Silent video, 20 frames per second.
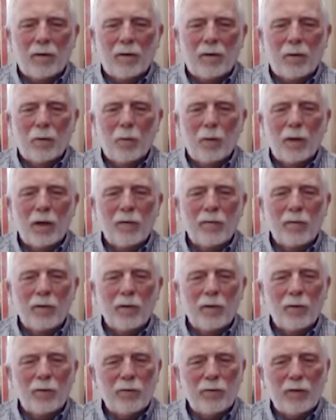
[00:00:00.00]
whatever
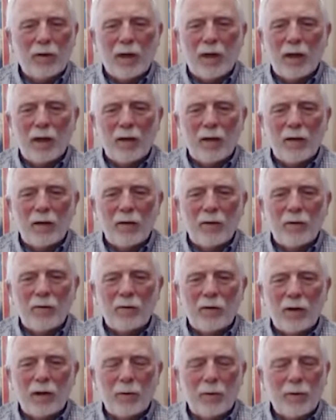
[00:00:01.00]
you say,
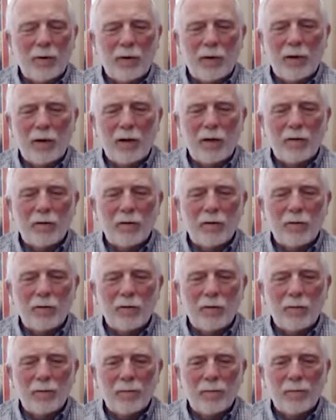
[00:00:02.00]
say with love.
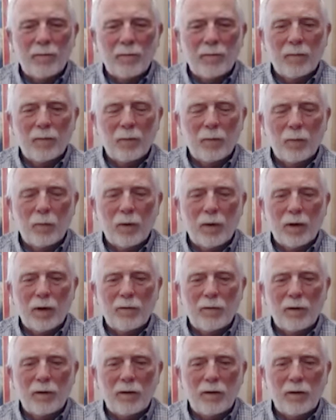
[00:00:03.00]

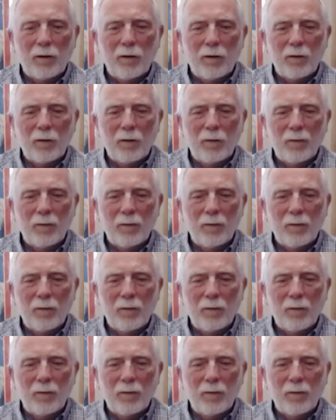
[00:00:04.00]
Whatever you